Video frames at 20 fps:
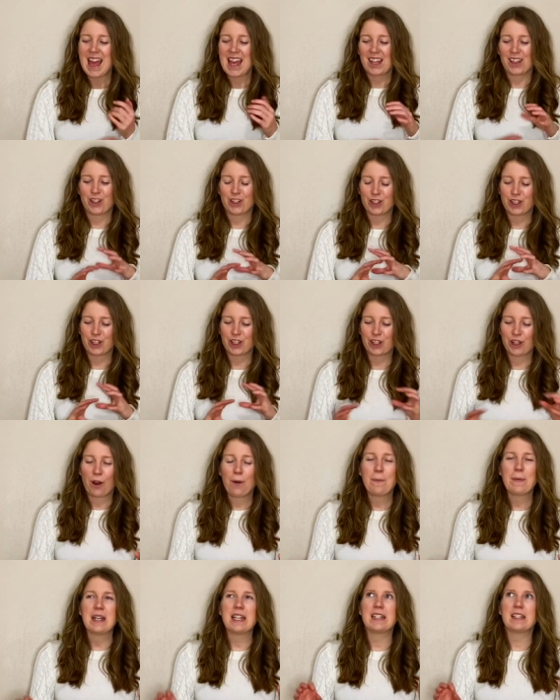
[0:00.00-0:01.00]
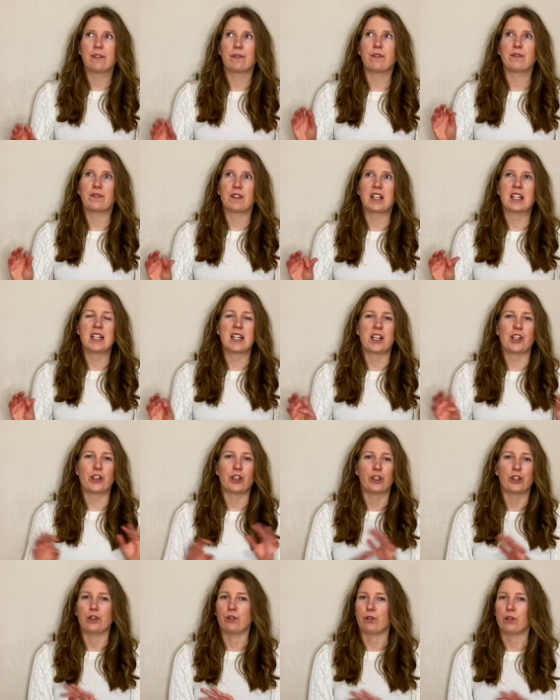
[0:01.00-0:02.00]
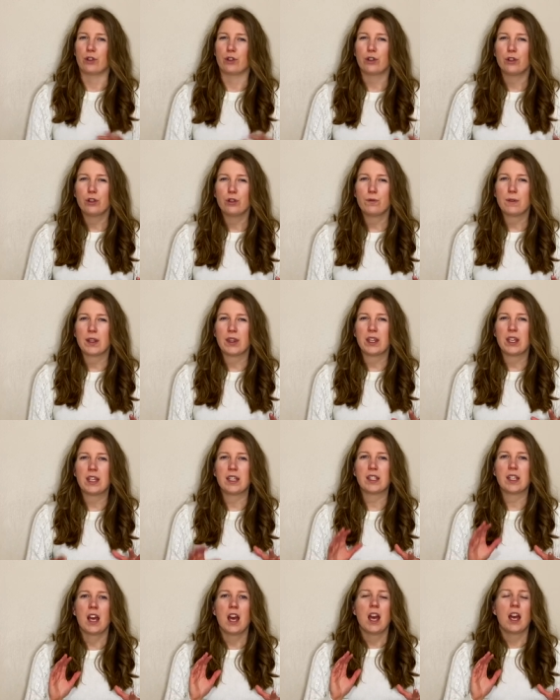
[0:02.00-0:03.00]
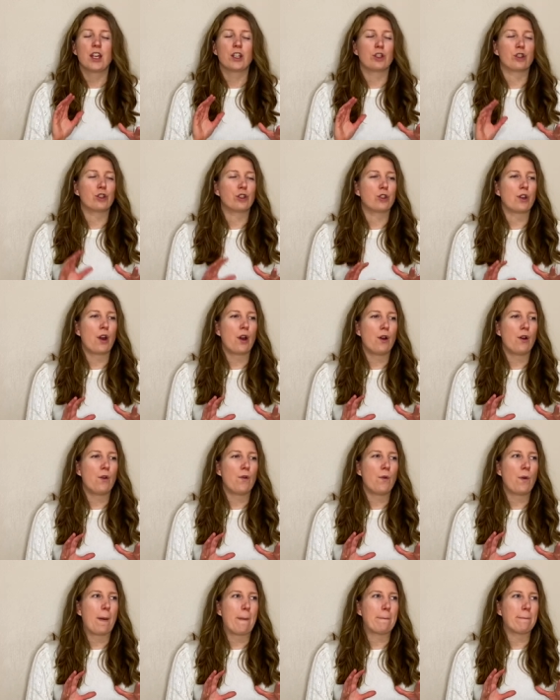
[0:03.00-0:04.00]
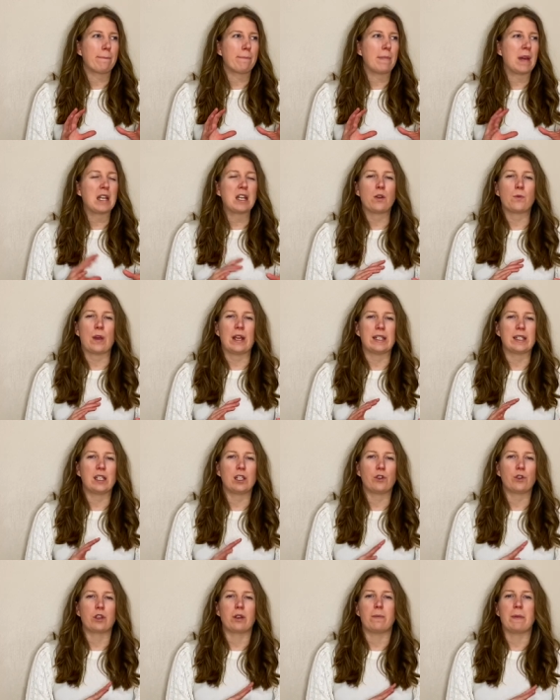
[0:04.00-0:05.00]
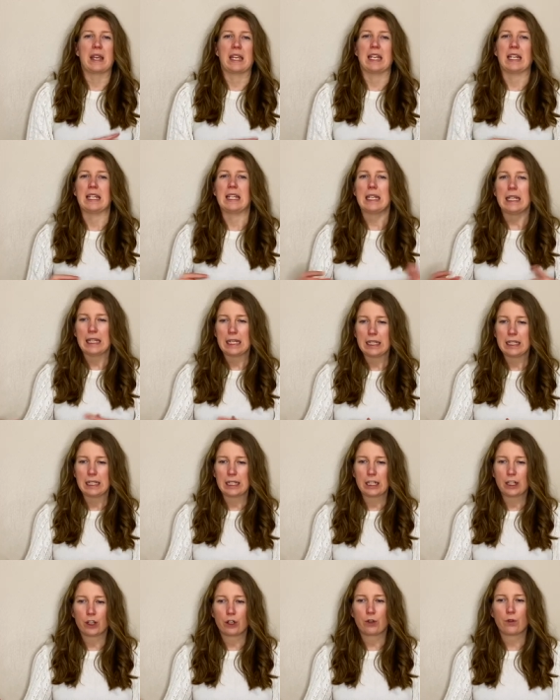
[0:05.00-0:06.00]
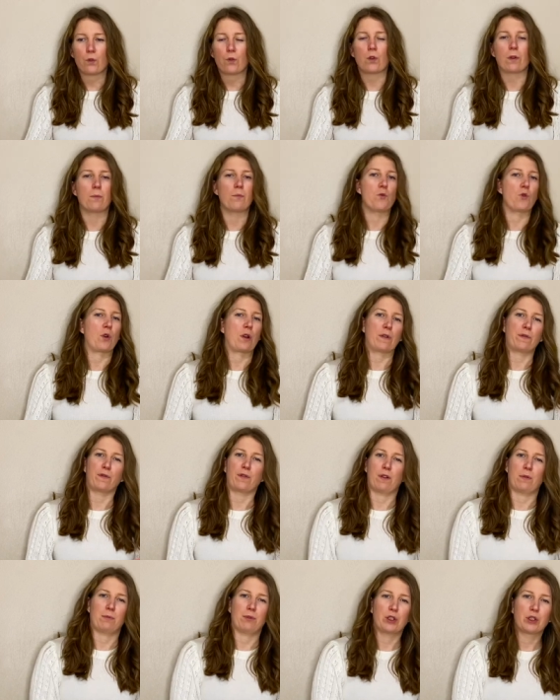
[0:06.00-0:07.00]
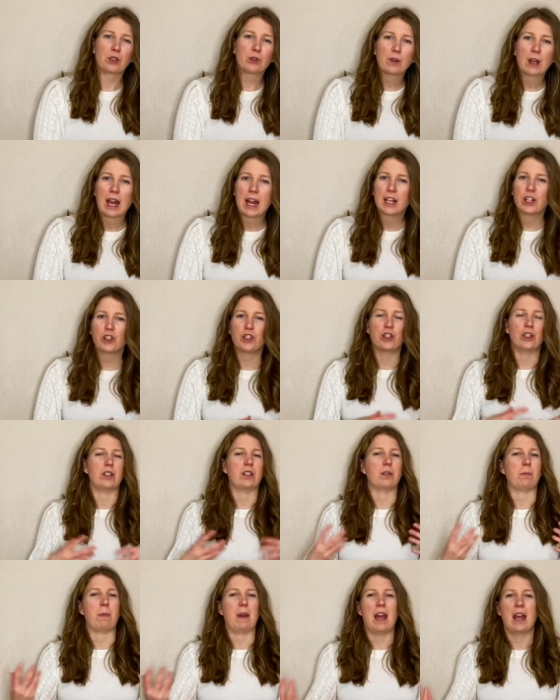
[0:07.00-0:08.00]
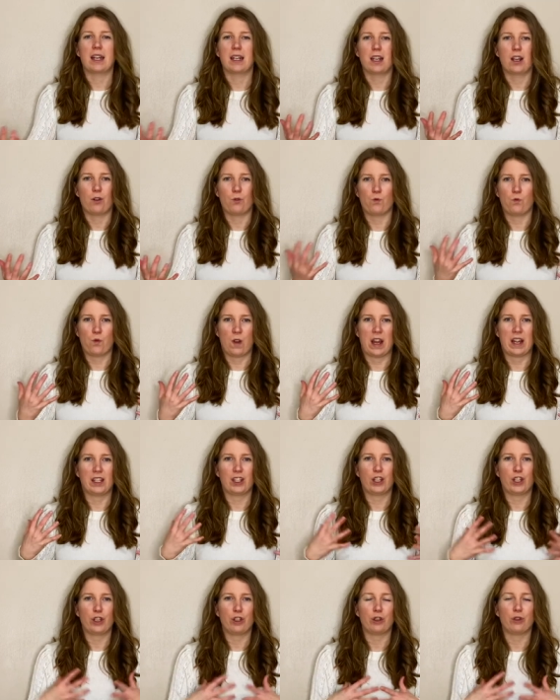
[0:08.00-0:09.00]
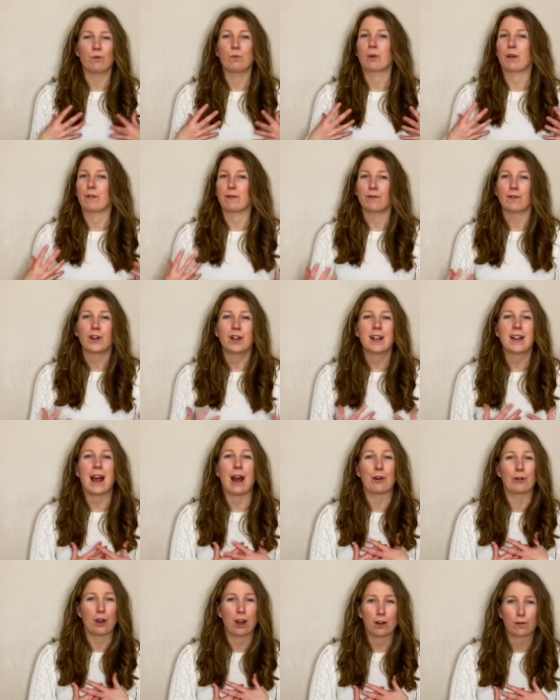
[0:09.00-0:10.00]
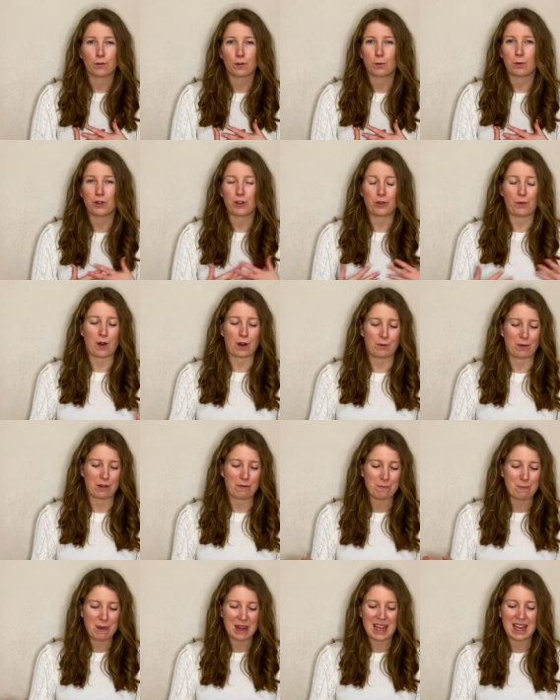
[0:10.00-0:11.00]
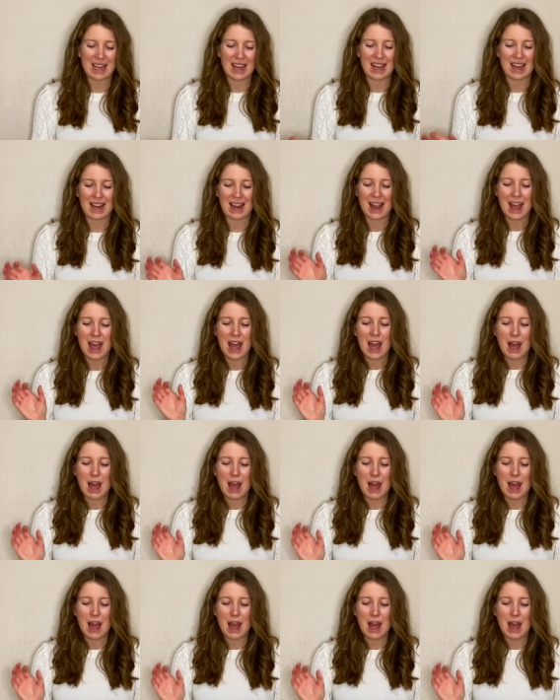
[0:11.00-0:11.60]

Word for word: There's so many different variations you could do with these, so many ways that you can make it easier or more from scratch, just depending on what you prefer and how comfortable you are with baking.